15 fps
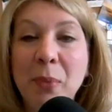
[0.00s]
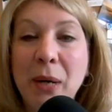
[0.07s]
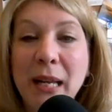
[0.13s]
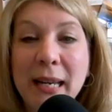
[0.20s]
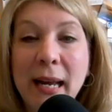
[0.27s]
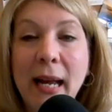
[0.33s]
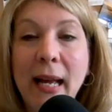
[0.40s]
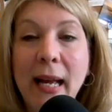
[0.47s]
but
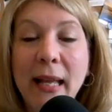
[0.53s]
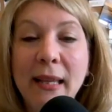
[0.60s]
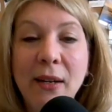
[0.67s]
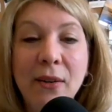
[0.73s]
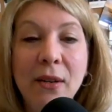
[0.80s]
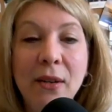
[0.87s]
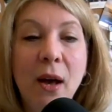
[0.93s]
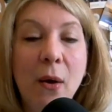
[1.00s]

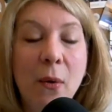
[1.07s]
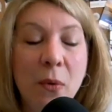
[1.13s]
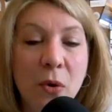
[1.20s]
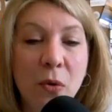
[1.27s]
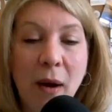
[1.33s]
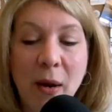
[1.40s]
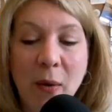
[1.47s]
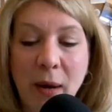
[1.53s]
there you go.
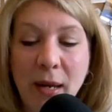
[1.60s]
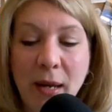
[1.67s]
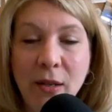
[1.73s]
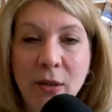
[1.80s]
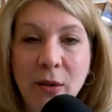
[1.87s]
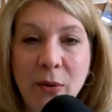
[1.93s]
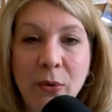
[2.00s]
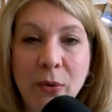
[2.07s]
Great way to
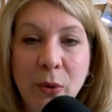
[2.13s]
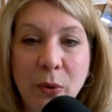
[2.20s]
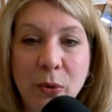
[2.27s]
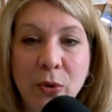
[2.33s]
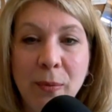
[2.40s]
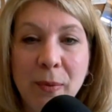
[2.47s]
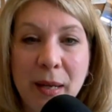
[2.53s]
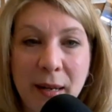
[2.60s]
use
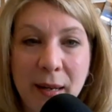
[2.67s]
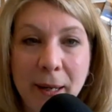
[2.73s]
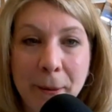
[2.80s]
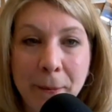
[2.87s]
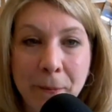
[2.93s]
social media.